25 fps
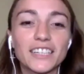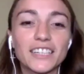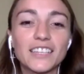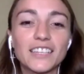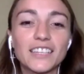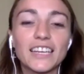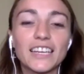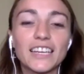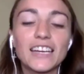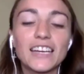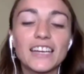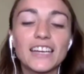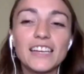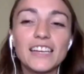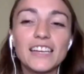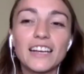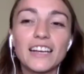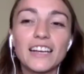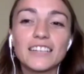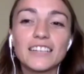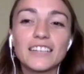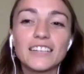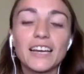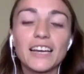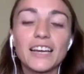Like
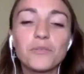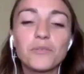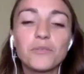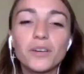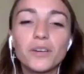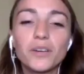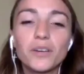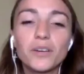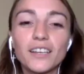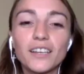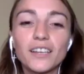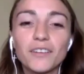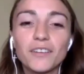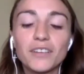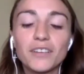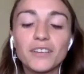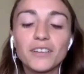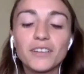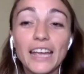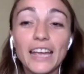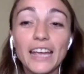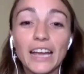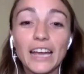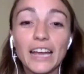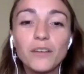because I would
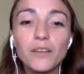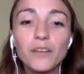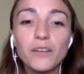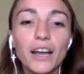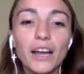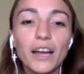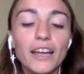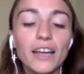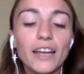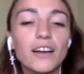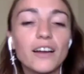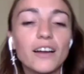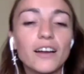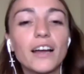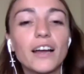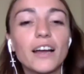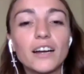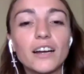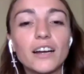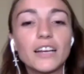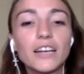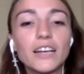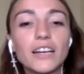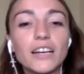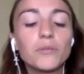hang out. I ha- I
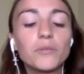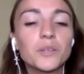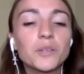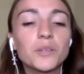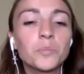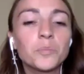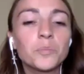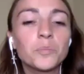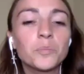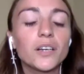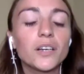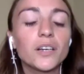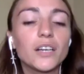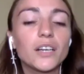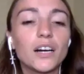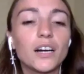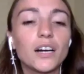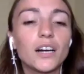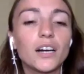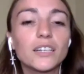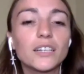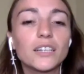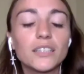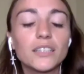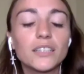hung out with them
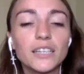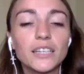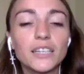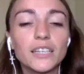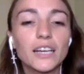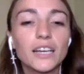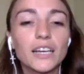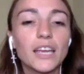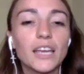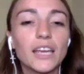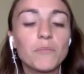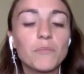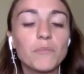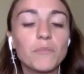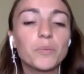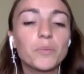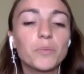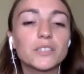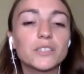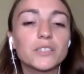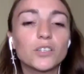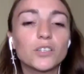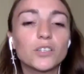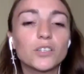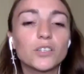periodically. I came up
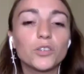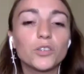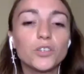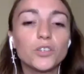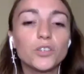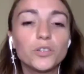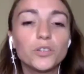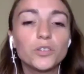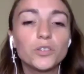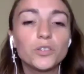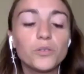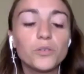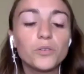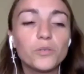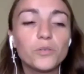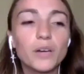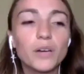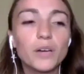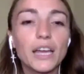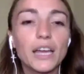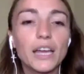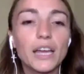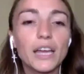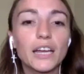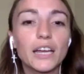and saw you,
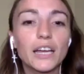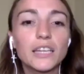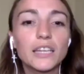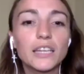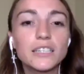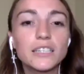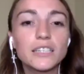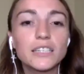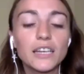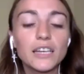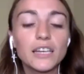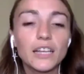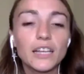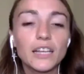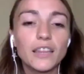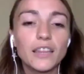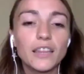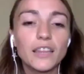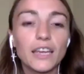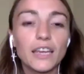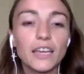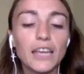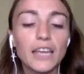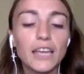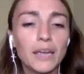and mm-hmm.
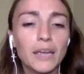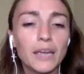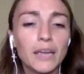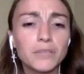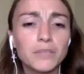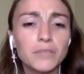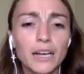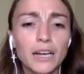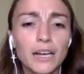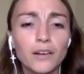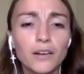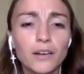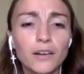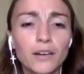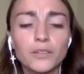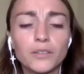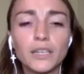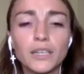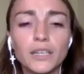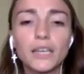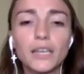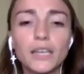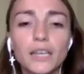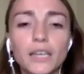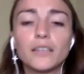they mm-hmm. came down
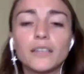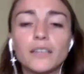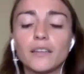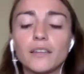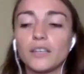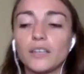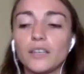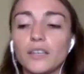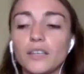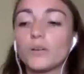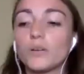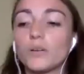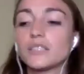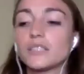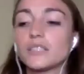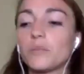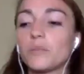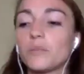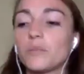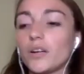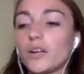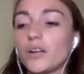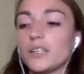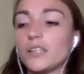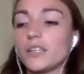and like you guys had
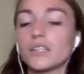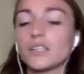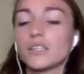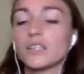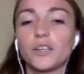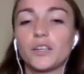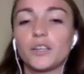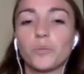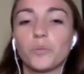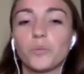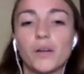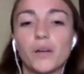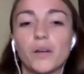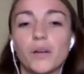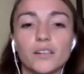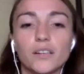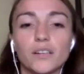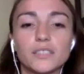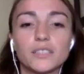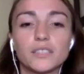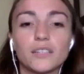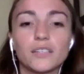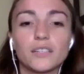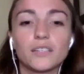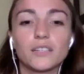parties at like your
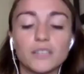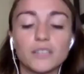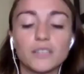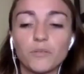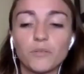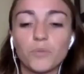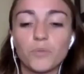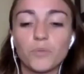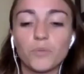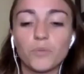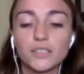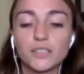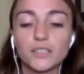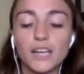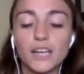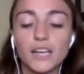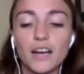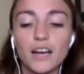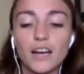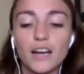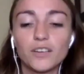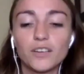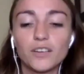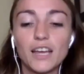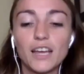parents' house, and I would walk down.